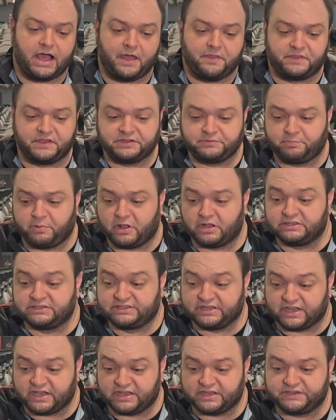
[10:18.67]
This ball
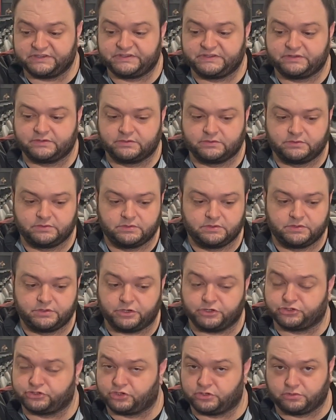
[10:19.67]
does,
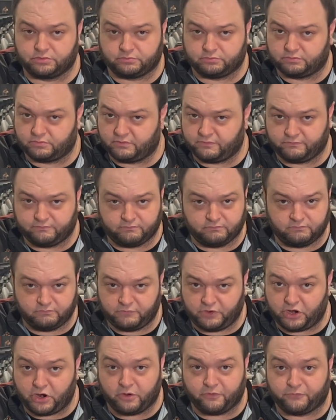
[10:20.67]
there's,
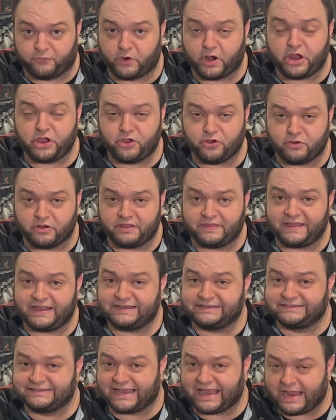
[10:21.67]
for a
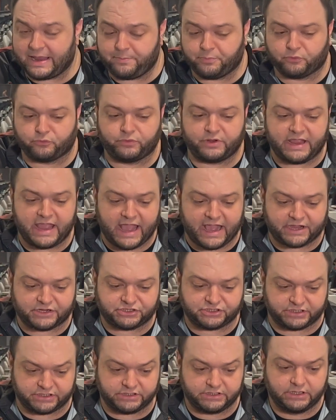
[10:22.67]
urethane type
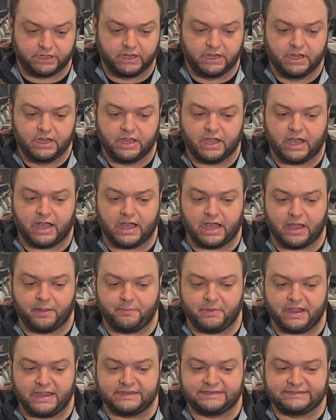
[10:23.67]
reaction,
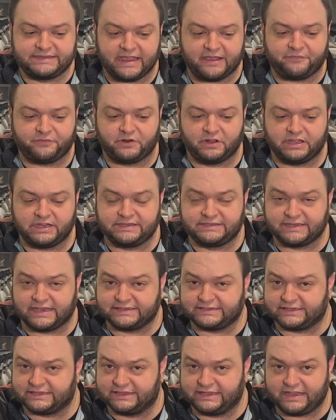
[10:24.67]
it definitely
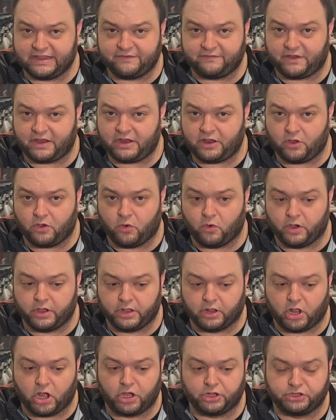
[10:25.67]
doesn't leave any
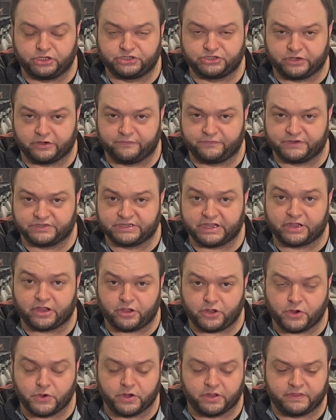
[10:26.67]
oil on the surface like a
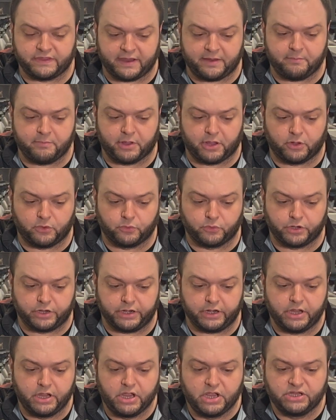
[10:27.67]
urethane ball
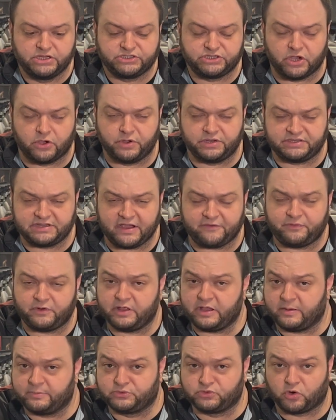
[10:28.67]
would. So it
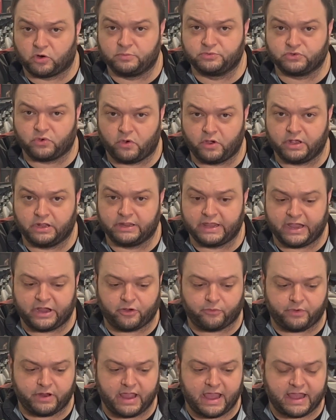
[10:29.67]
definitely absorbs oil like
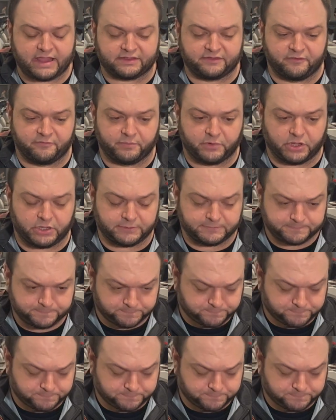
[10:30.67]
a reactive ball.